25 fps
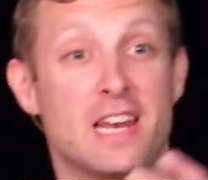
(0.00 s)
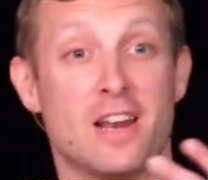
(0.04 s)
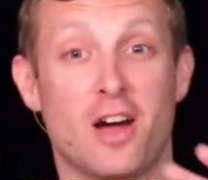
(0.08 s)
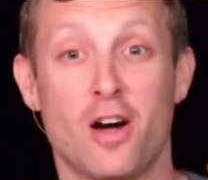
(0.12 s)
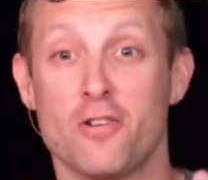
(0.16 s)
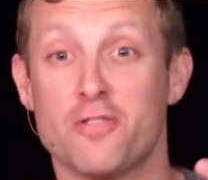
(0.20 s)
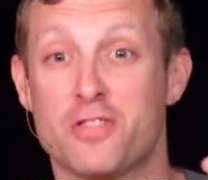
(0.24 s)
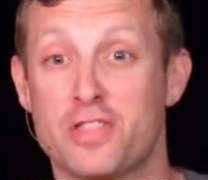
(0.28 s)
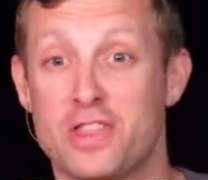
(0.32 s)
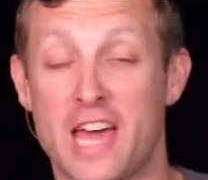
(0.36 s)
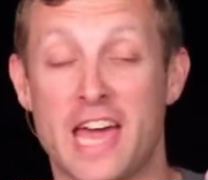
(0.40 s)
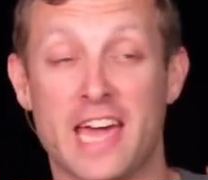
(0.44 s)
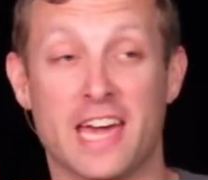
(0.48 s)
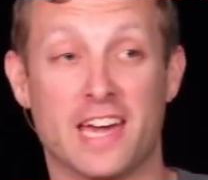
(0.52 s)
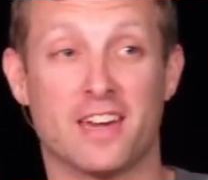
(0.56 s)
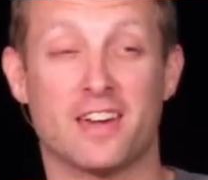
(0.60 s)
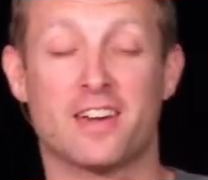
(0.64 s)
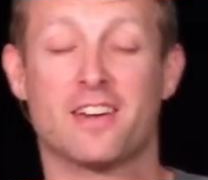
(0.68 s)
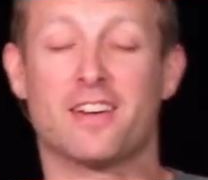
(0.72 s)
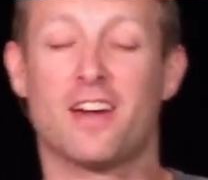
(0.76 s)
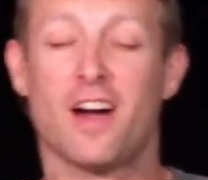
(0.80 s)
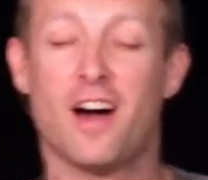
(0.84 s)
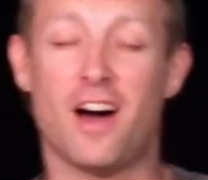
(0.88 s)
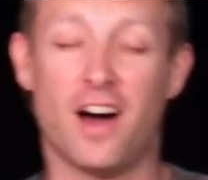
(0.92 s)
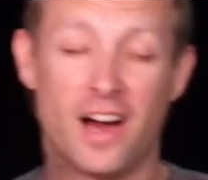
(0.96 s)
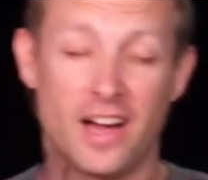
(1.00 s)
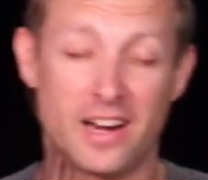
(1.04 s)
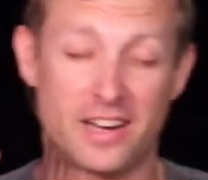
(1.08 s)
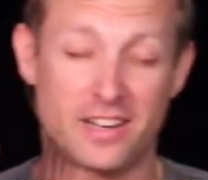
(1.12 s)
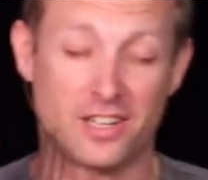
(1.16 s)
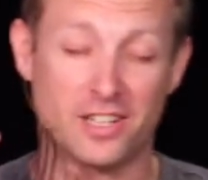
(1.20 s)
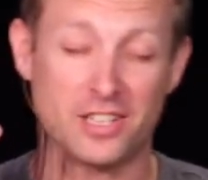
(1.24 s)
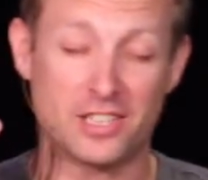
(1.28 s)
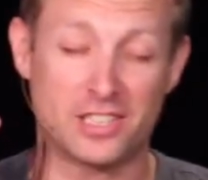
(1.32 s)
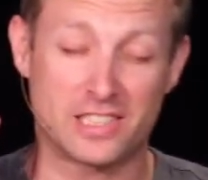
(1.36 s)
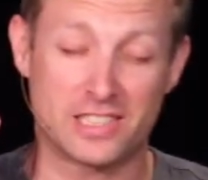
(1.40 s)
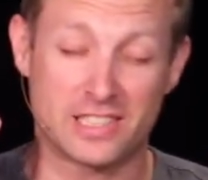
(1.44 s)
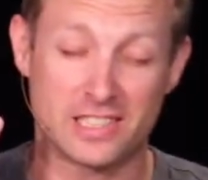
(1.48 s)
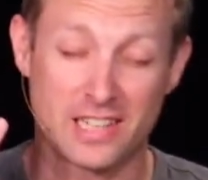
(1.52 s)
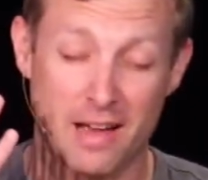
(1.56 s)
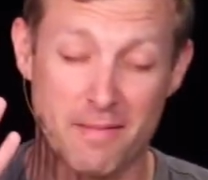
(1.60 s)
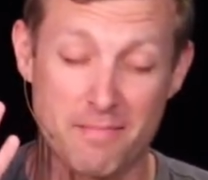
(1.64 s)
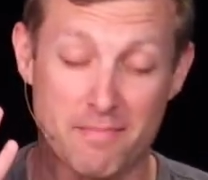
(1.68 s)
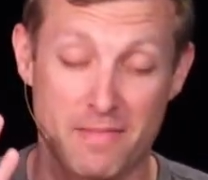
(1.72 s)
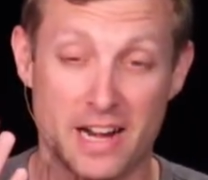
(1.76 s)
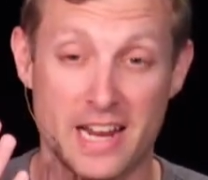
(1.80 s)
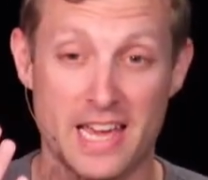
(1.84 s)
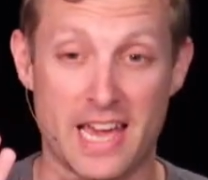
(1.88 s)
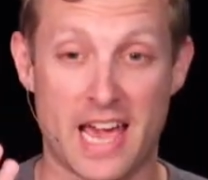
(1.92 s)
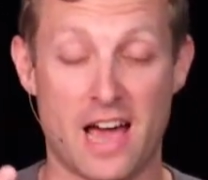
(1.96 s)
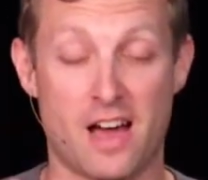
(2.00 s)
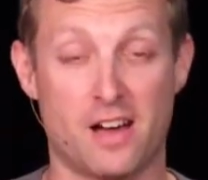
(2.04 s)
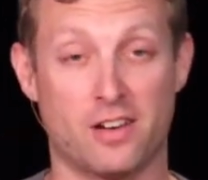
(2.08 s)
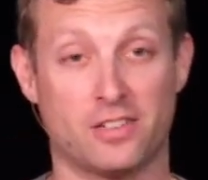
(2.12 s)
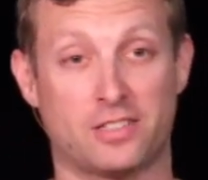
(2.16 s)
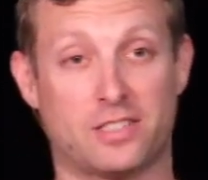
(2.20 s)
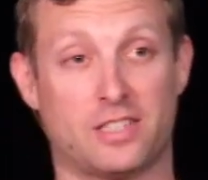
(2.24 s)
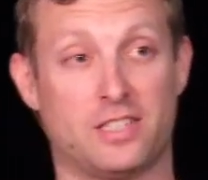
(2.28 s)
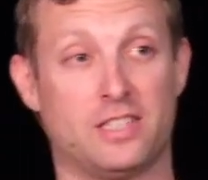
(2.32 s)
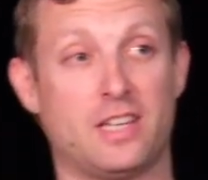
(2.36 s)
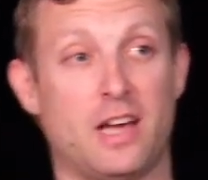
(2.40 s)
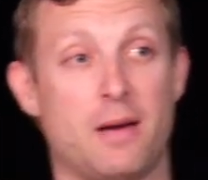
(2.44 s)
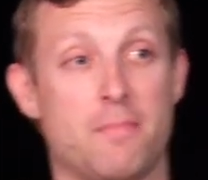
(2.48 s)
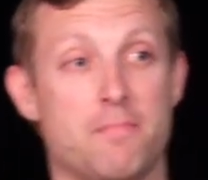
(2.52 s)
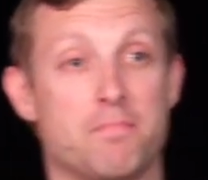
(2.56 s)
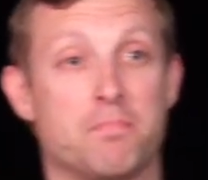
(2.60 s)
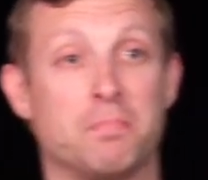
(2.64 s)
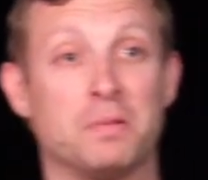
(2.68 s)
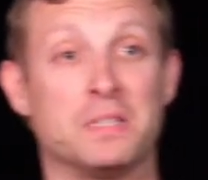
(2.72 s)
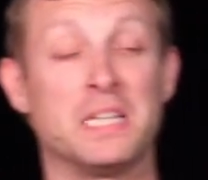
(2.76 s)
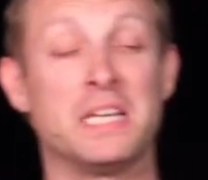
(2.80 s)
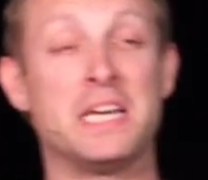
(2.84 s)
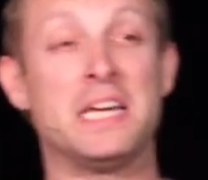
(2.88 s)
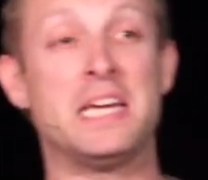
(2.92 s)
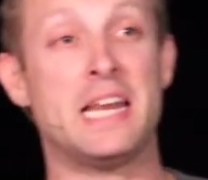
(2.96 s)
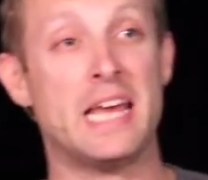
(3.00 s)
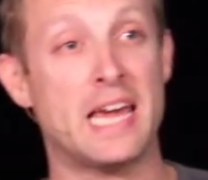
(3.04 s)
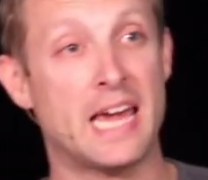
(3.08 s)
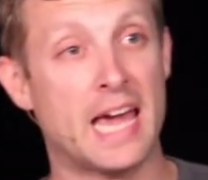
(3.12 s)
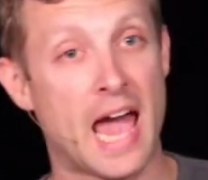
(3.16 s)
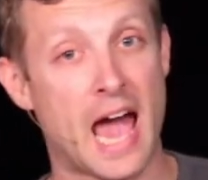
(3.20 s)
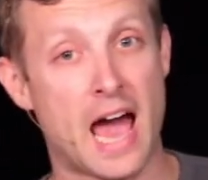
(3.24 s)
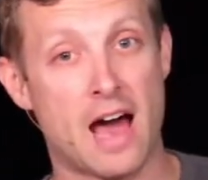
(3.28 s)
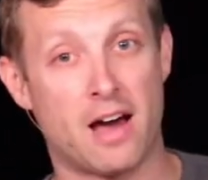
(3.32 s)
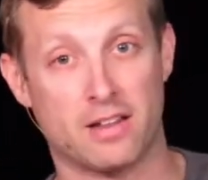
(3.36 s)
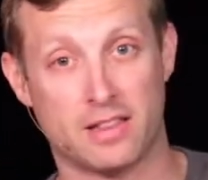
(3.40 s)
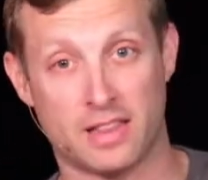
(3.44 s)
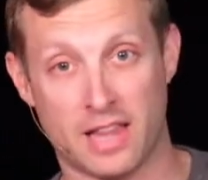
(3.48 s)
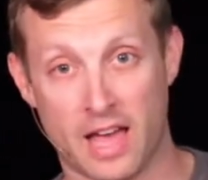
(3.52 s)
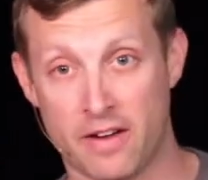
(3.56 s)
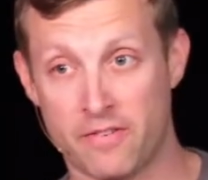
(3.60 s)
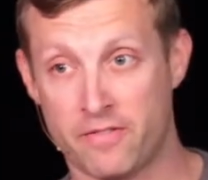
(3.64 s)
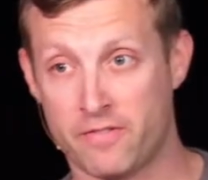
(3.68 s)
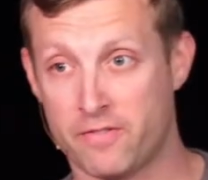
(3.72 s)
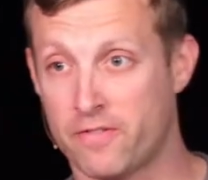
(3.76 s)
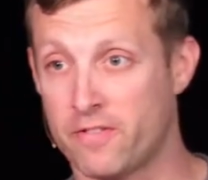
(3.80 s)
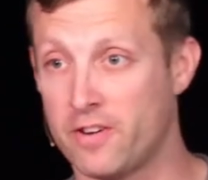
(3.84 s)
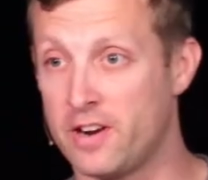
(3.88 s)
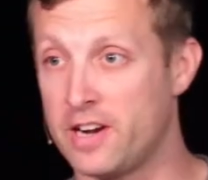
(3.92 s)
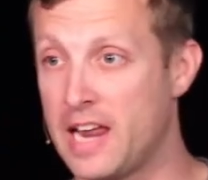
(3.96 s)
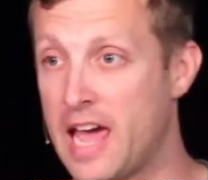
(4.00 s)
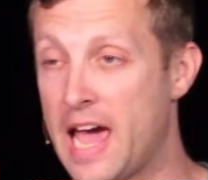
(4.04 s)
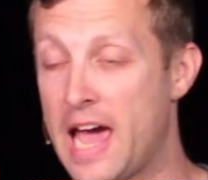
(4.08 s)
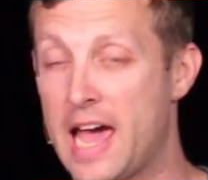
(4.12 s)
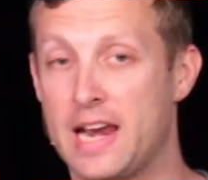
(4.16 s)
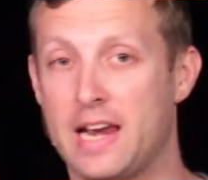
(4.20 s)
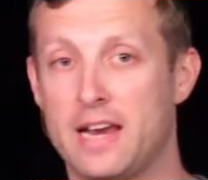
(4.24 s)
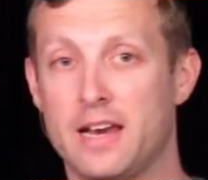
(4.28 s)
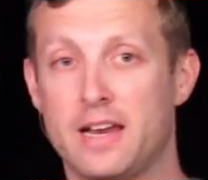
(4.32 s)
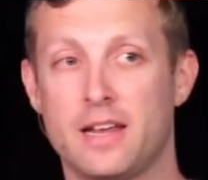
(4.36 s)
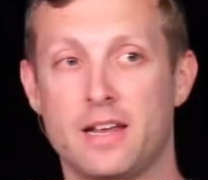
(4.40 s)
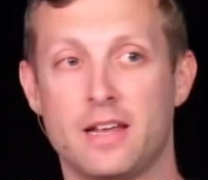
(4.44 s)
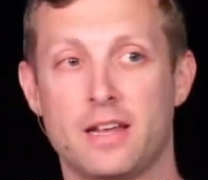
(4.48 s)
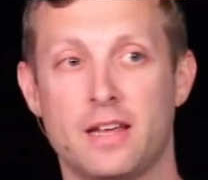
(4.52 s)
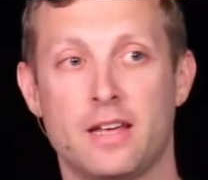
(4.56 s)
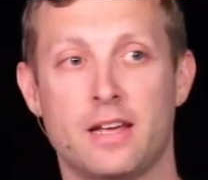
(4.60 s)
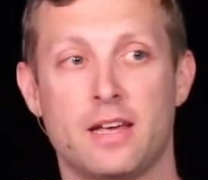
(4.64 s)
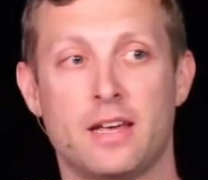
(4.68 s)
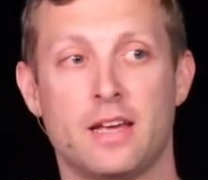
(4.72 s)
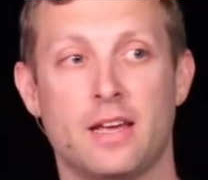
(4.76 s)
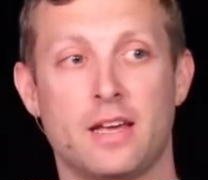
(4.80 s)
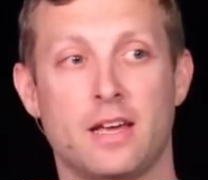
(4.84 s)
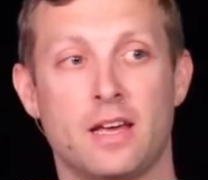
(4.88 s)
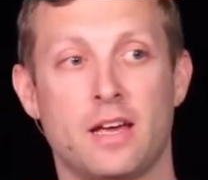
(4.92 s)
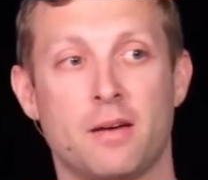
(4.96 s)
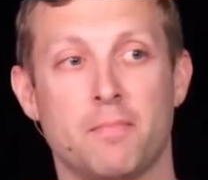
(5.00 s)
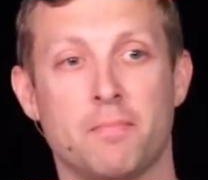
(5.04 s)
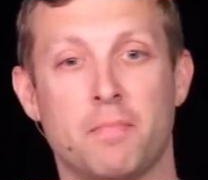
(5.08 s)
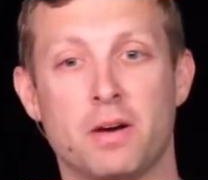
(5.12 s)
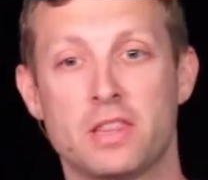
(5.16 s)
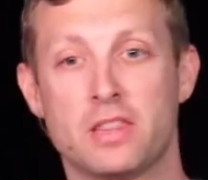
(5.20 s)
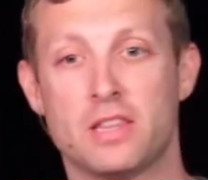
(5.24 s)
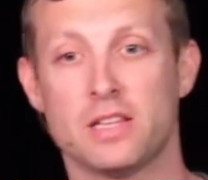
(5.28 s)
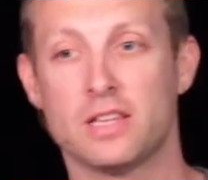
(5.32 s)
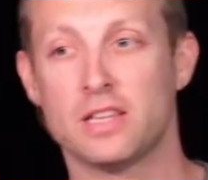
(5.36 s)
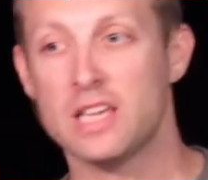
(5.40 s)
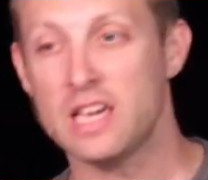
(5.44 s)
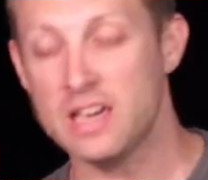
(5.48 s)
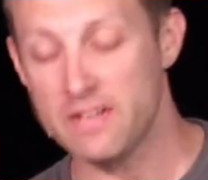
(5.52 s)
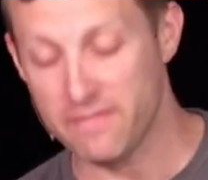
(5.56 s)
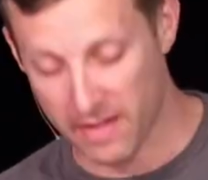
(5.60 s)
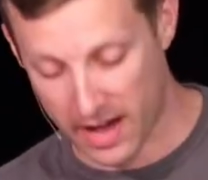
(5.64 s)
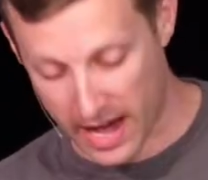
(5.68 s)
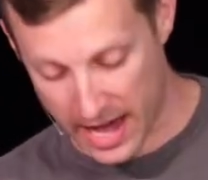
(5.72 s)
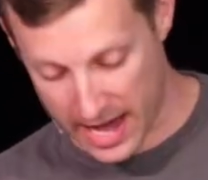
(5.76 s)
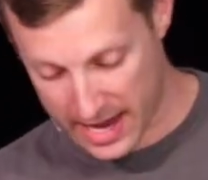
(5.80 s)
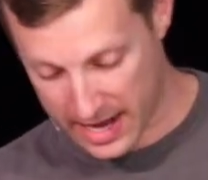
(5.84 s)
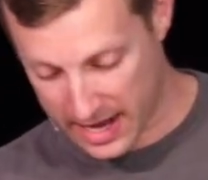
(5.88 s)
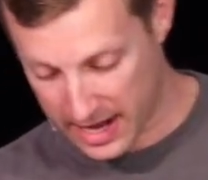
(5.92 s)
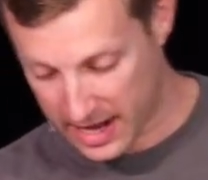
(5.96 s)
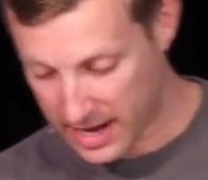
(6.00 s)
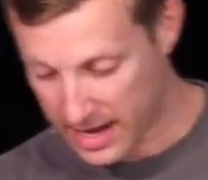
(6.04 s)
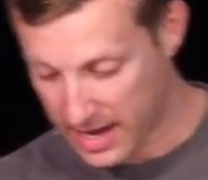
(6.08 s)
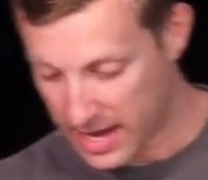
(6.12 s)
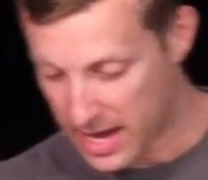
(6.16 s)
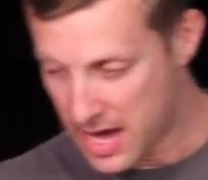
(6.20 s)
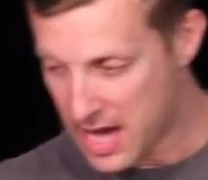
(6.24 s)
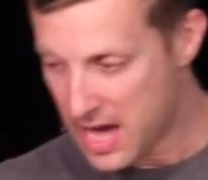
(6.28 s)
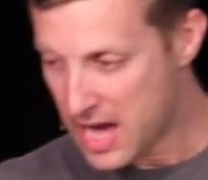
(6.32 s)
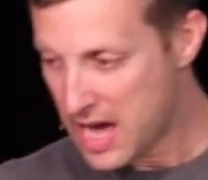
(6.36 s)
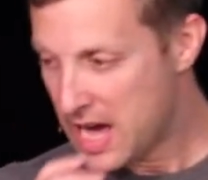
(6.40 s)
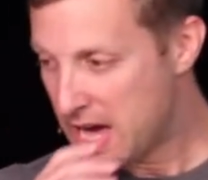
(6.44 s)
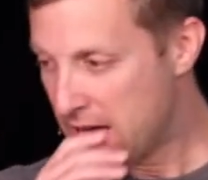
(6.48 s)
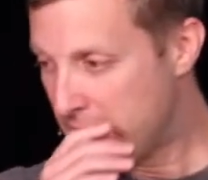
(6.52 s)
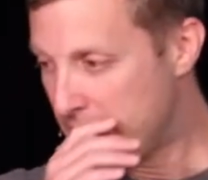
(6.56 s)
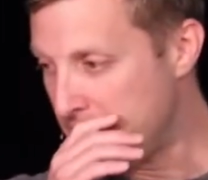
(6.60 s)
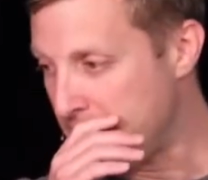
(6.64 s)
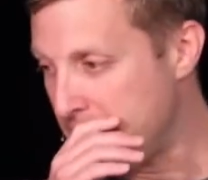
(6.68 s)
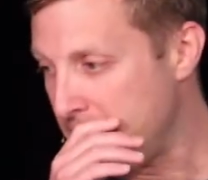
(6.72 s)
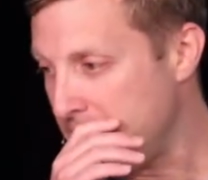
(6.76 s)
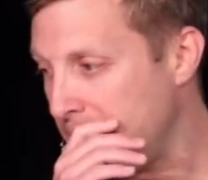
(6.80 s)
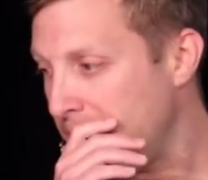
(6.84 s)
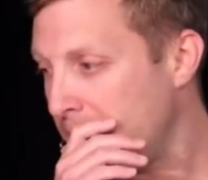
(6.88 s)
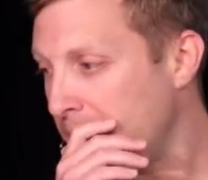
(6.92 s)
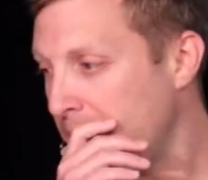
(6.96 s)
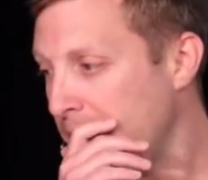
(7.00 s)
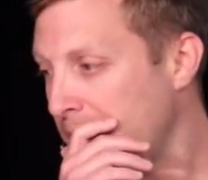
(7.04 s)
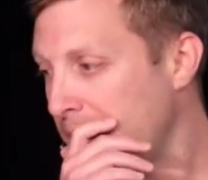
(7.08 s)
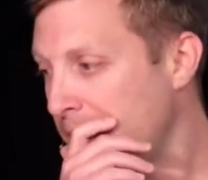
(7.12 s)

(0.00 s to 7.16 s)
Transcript: oh, thank God there's somebody else as I'm bleeding out, left for dead. But the Levite, he